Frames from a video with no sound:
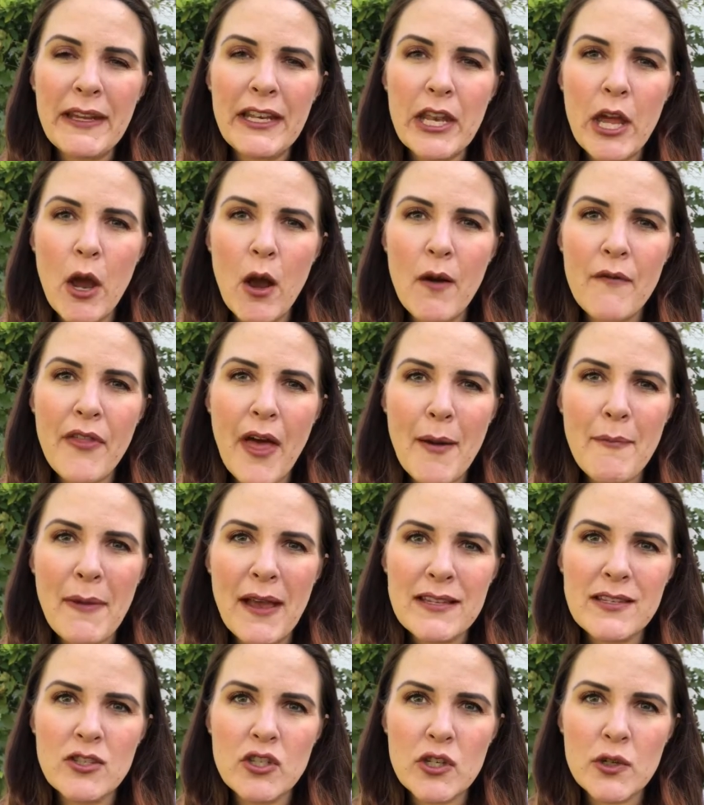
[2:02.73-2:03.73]
me know if that
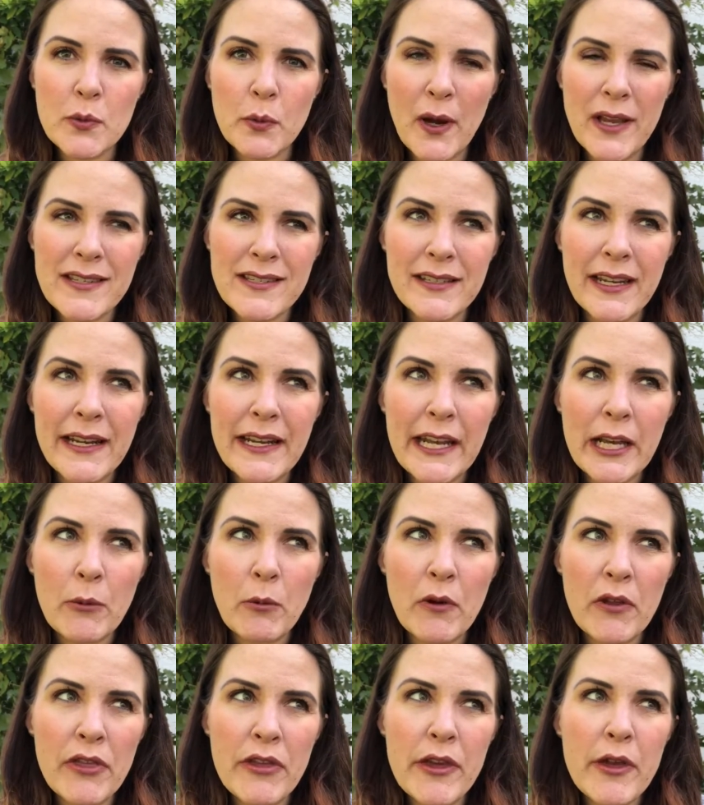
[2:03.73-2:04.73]
message is
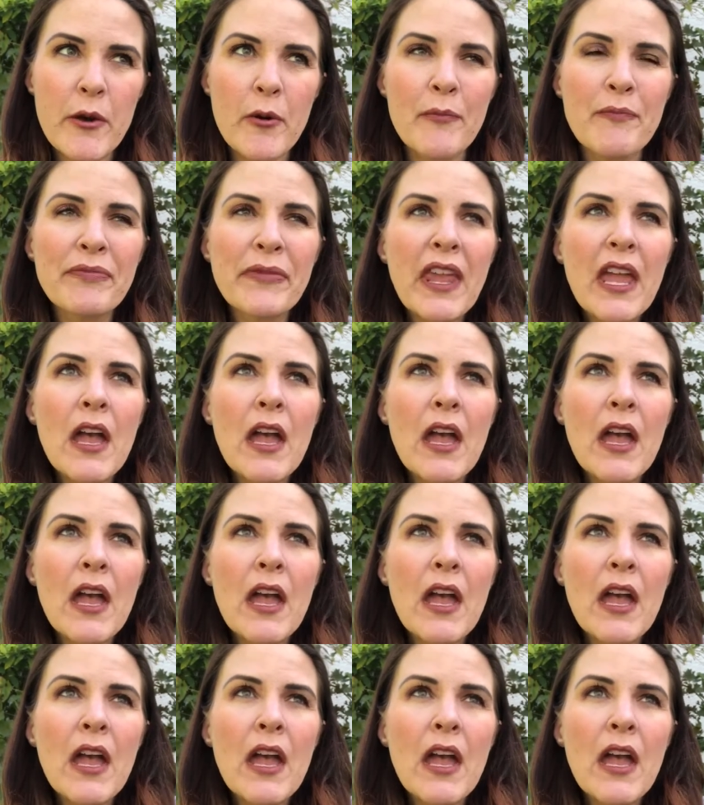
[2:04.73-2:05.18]
resonating with you.